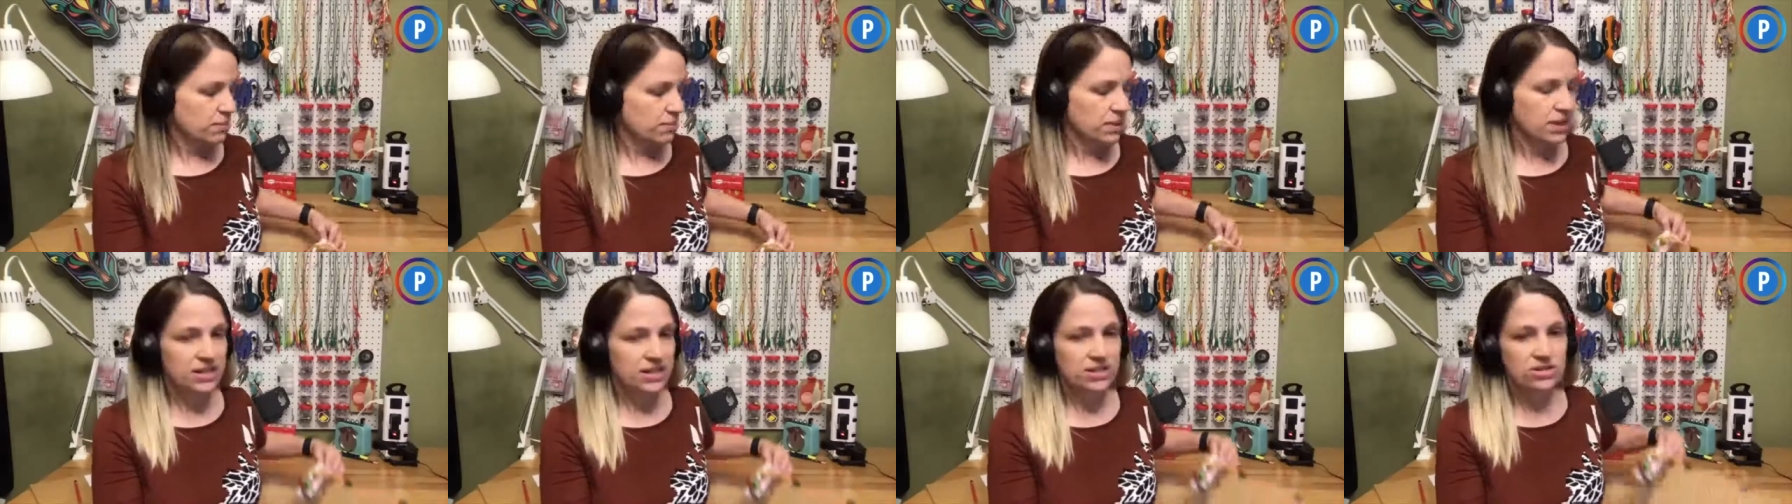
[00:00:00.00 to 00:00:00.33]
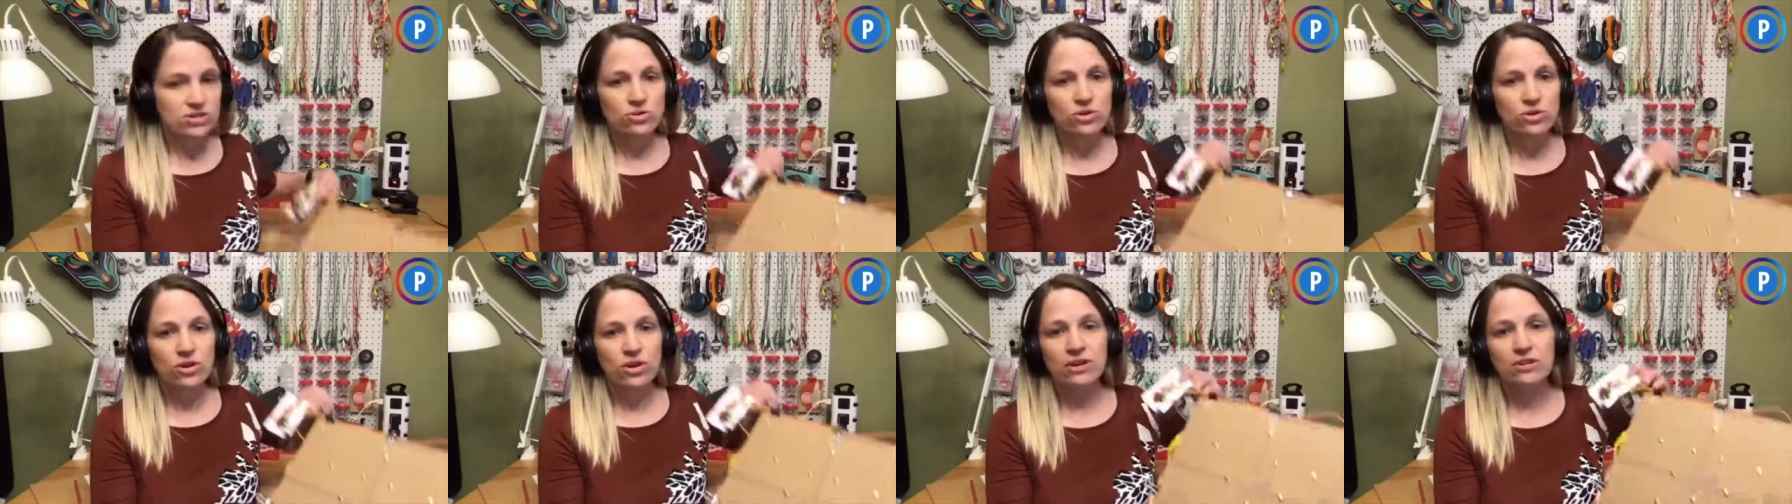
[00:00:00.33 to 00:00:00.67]

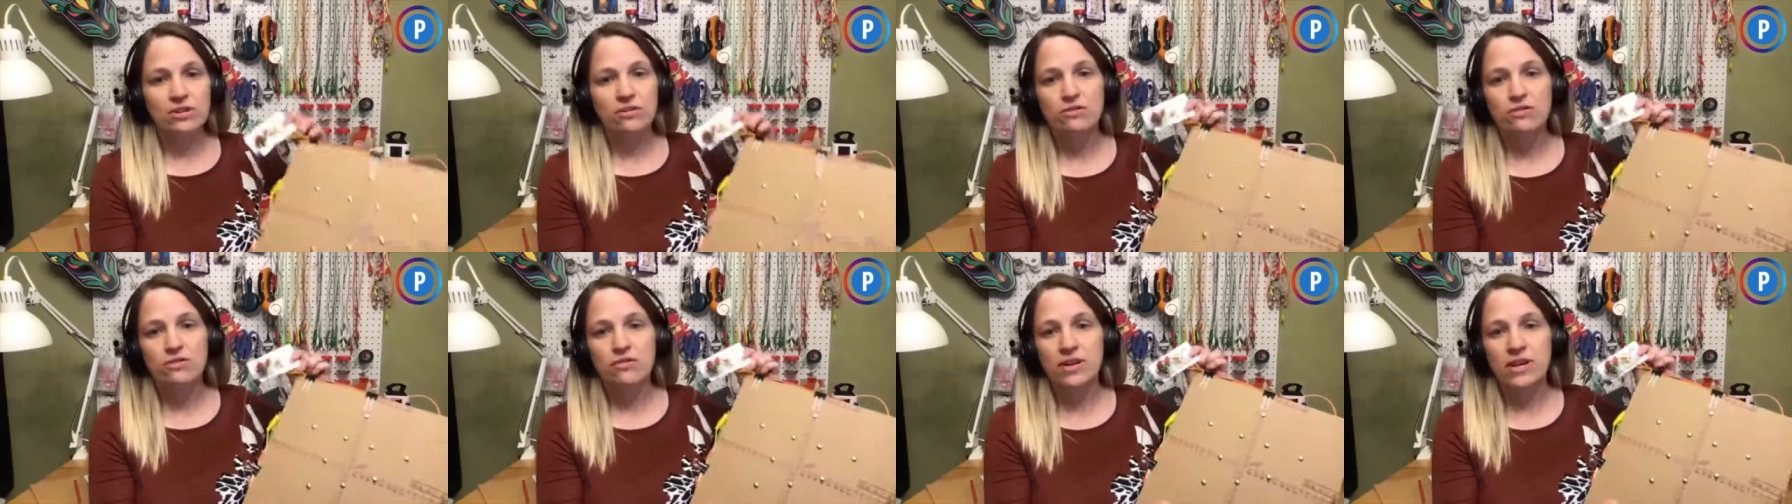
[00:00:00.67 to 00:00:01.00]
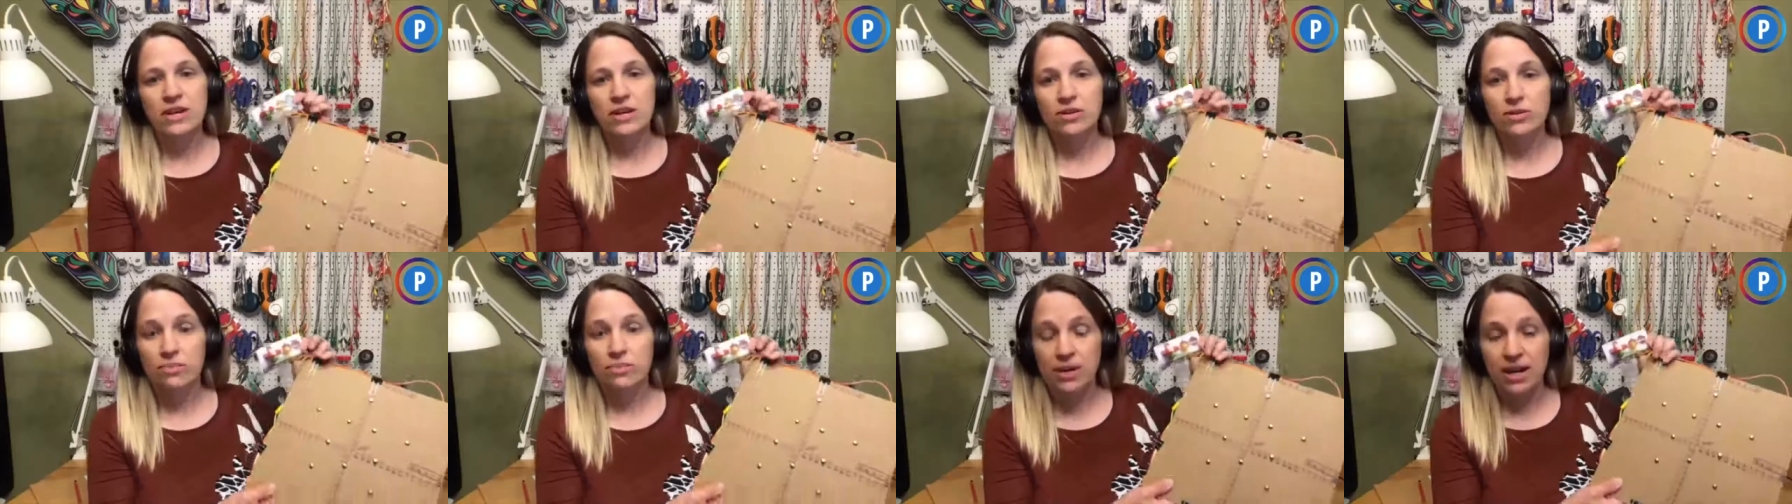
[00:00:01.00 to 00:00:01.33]
pixel art
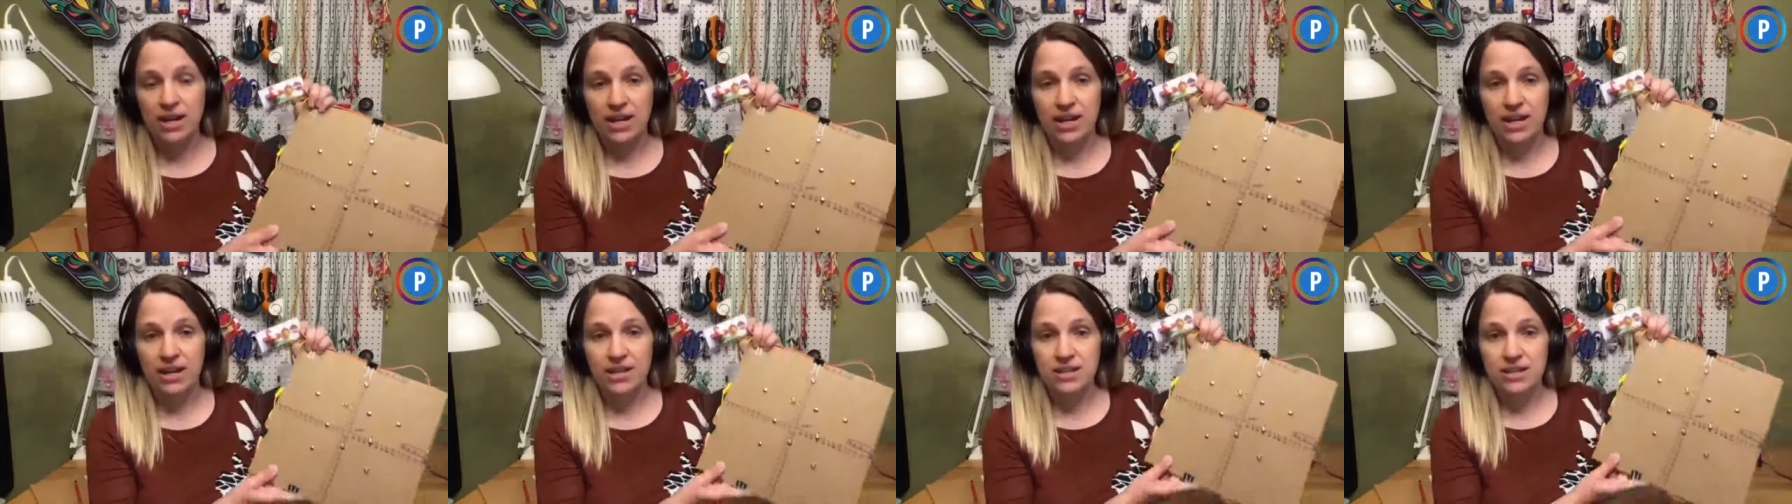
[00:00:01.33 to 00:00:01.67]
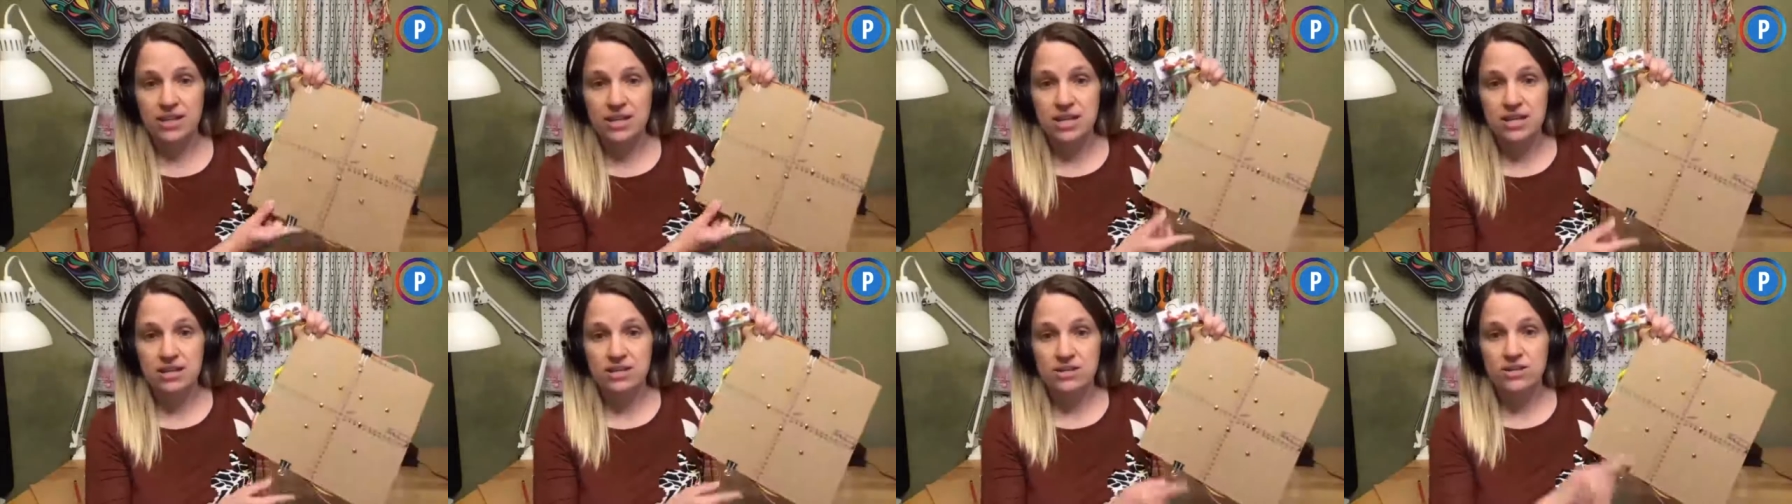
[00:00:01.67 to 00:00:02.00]
finger paint at
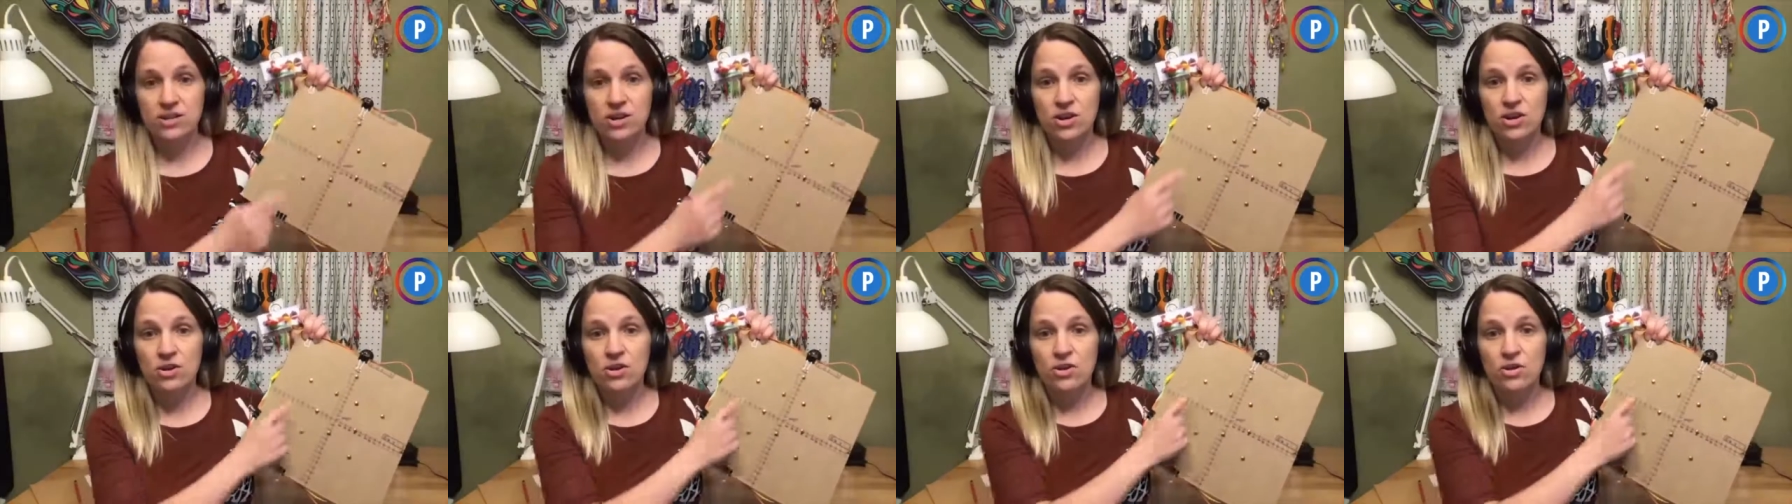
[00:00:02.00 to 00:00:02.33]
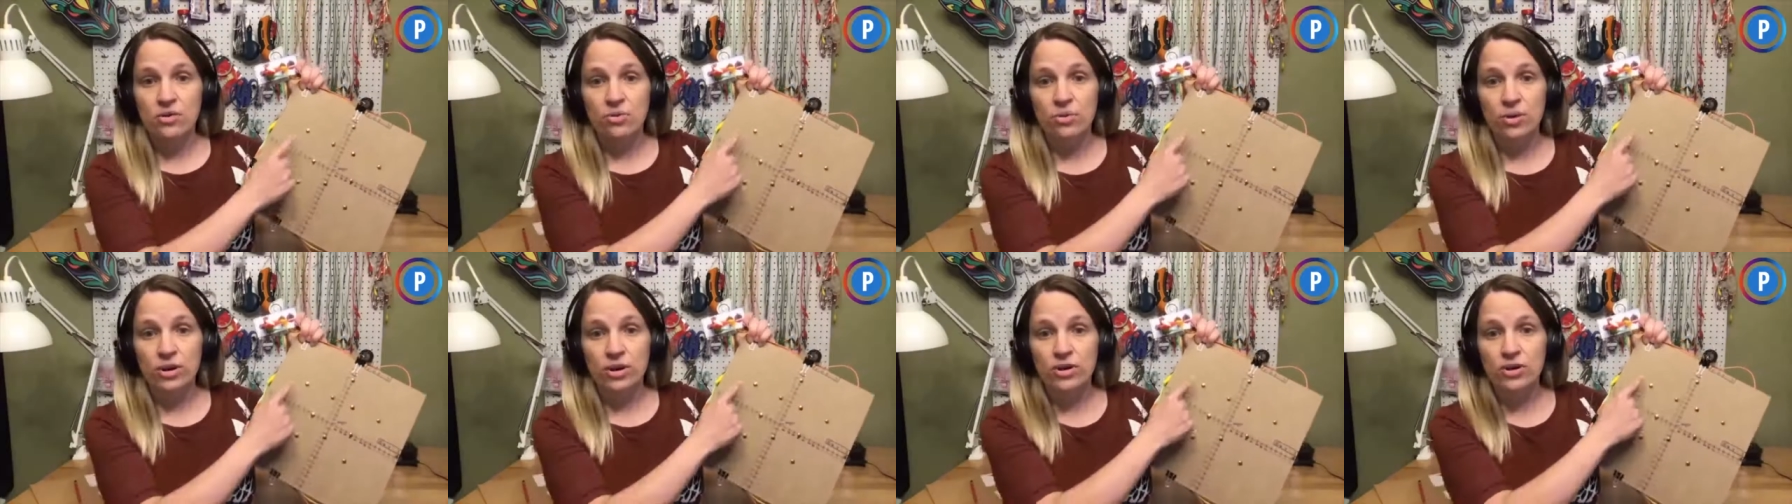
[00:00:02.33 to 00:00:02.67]
the end,
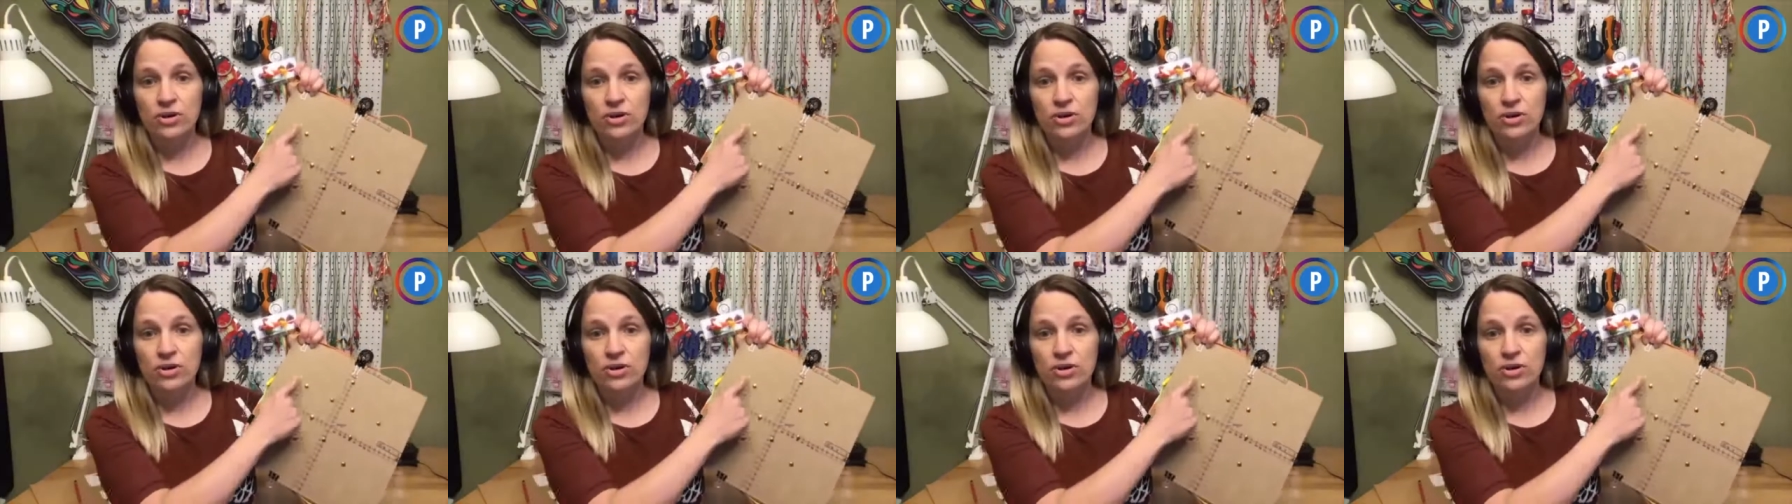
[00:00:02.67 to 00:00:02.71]
where